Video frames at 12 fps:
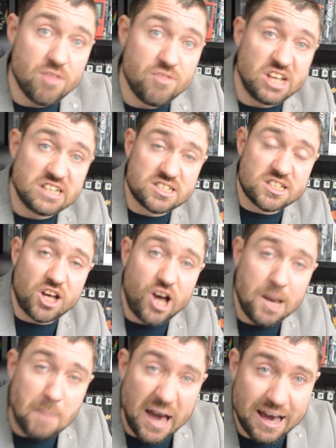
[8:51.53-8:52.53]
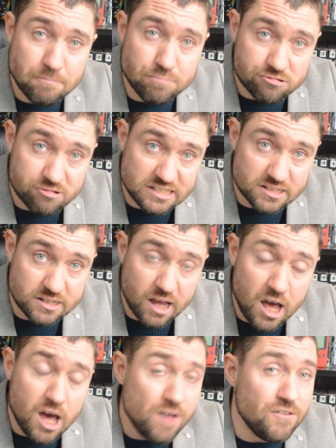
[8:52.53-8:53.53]
this time at present,
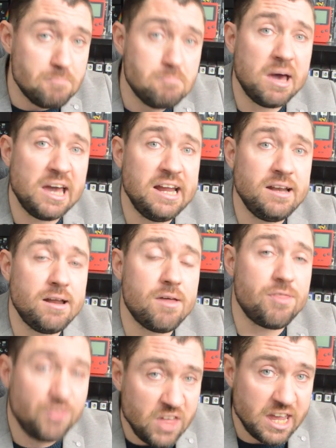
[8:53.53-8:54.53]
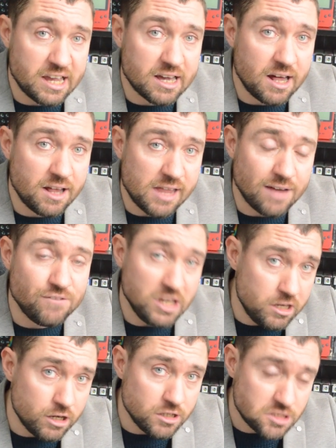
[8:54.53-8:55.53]
the main thing that
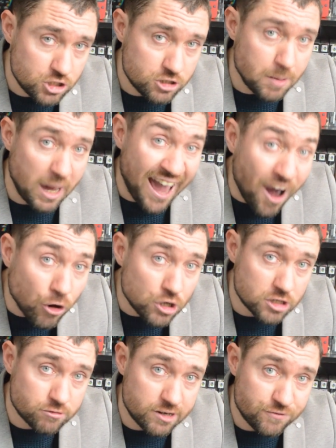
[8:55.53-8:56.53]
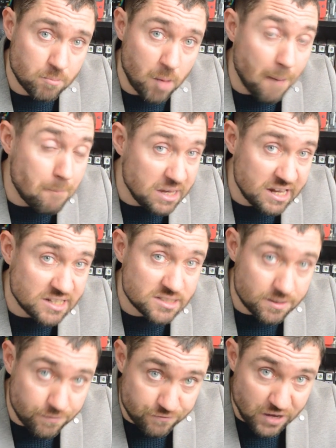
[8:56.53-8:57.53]
the YouTube algorithm
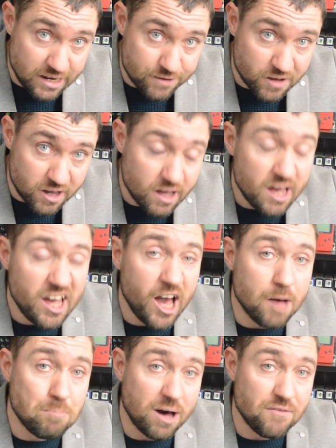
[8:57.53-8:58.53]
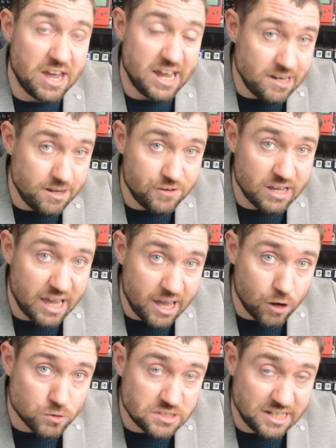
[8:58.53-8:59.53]
appears to favour above anything
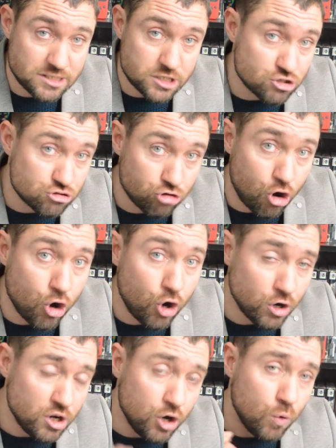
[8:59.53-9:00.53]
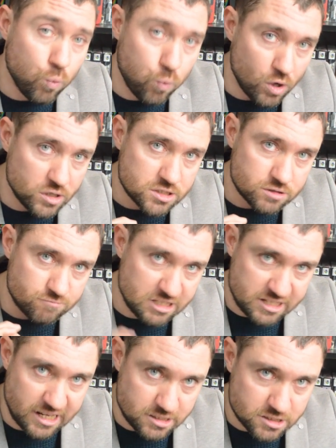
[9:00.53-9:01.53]
else is strong watch
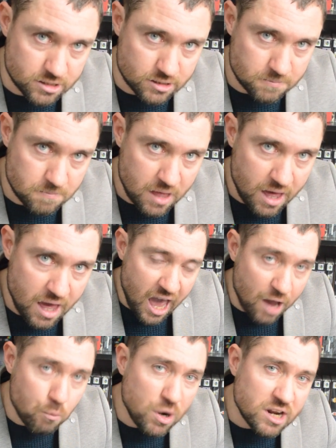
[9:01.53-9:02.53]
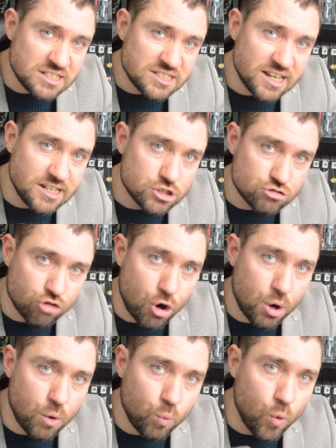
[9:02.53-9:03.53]
retention. And when I say
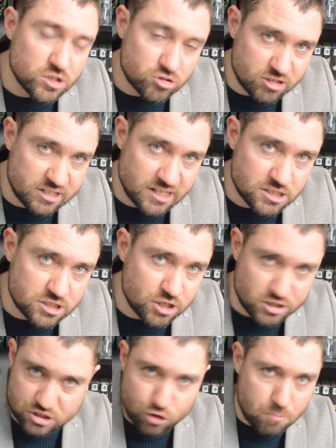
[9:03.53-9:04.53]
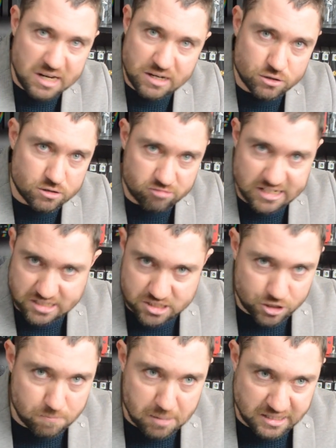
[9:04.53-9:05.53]
strong watch retention, I do not mean on a
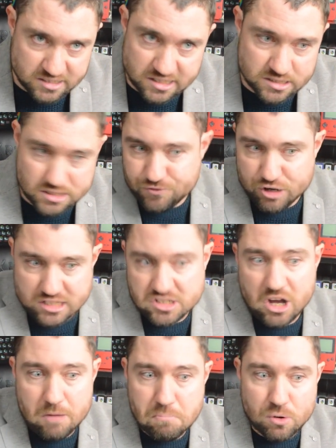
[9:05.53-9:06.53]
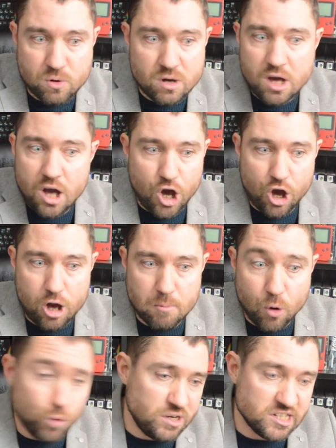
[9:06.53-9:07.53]
ratio basis. For example,
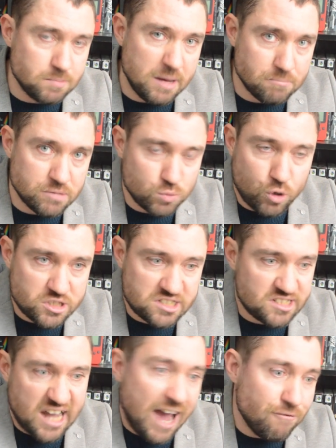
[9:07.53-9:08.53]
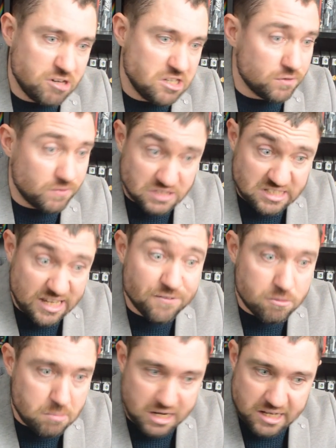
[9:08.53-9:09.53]
audience members watching an average of
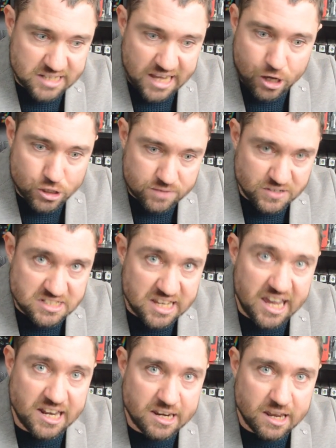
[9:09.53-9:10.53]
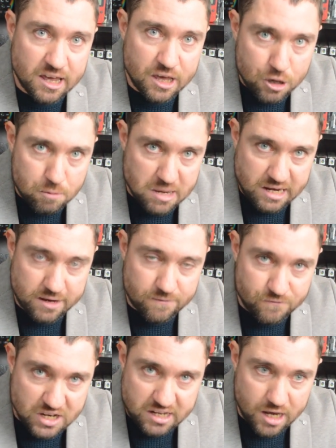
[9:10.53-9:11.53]
7 minutes out of a 10-minute
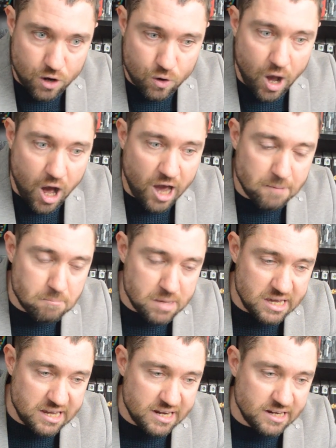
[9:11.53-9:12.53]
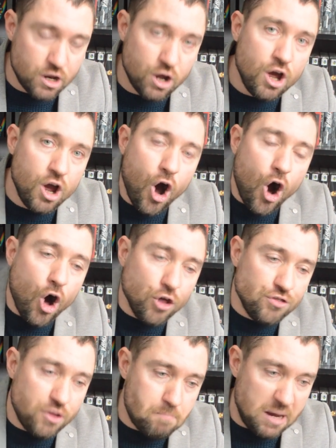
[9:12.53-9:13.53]
video. I mean
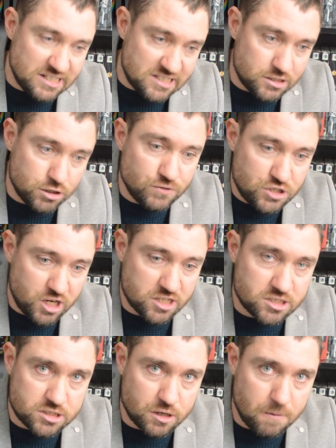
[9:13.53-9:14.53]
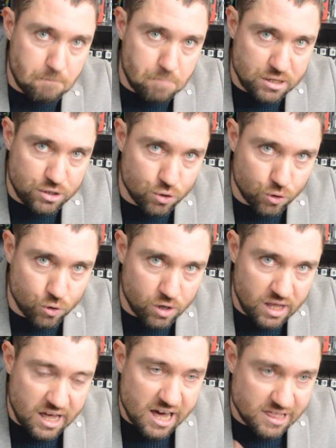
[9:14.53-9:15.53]
on the basis of just
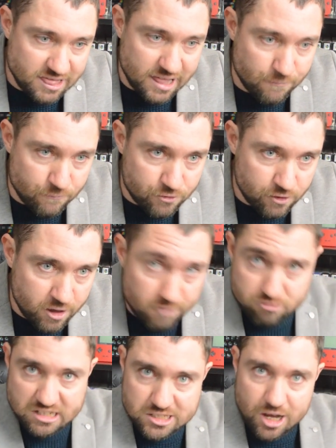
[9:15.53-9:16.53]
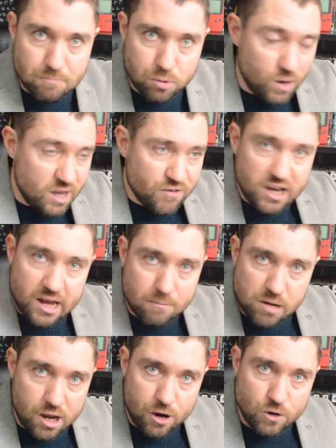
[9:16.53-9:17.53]
pure length. For example, if I
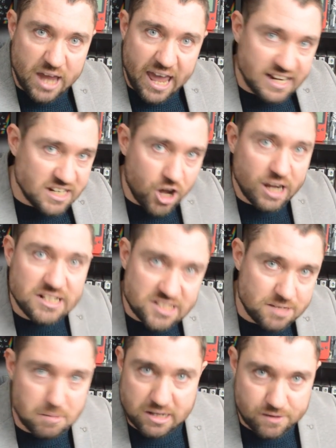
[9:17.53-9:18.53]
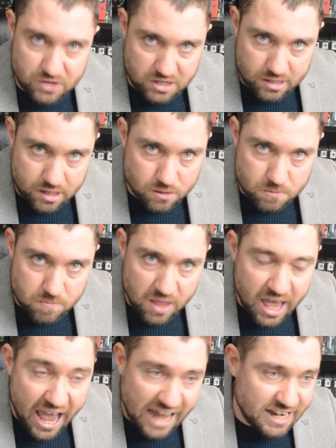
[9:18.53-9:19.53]
upload a 90-minute video
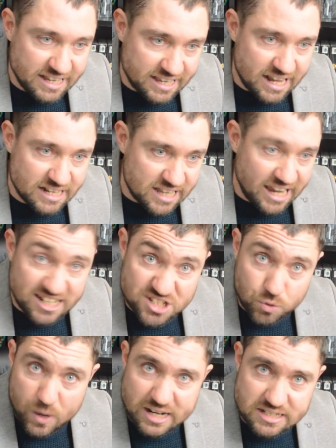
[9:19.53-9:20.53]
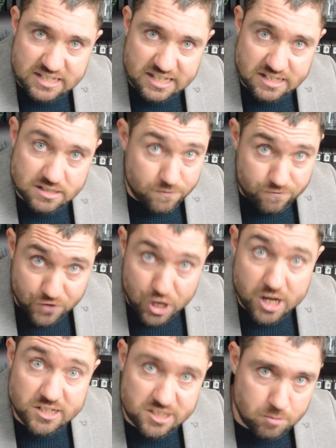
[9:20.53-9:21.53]
and it gets a 20 to
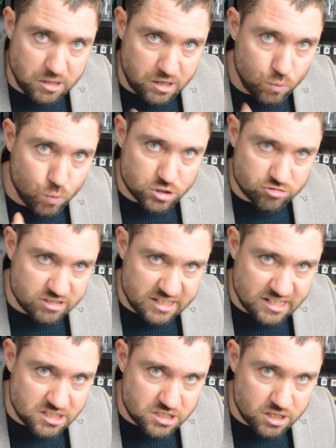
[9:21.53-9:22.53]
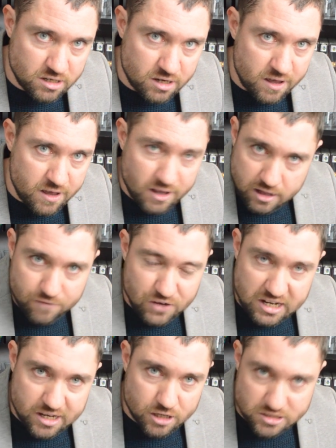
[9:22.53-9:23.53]
30-minute watch retention, the
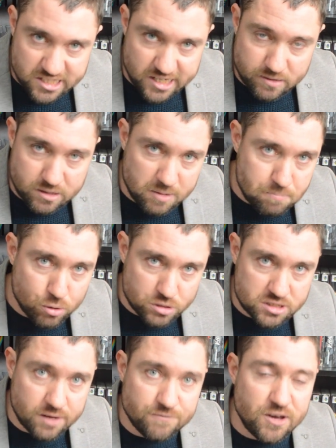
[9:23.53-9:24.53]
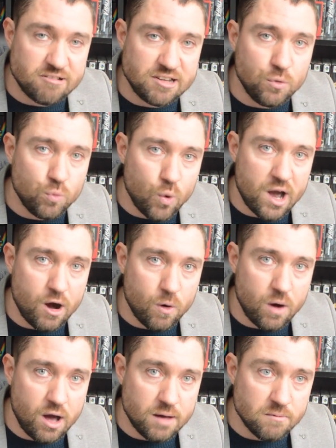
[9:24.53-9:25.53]
videos seem to be pushed very
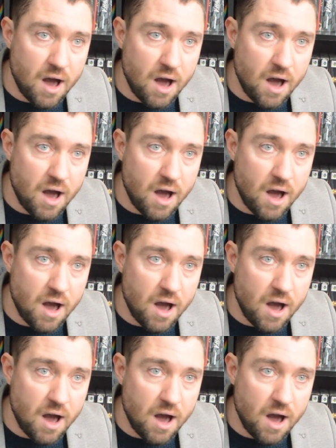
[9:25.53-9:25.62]
well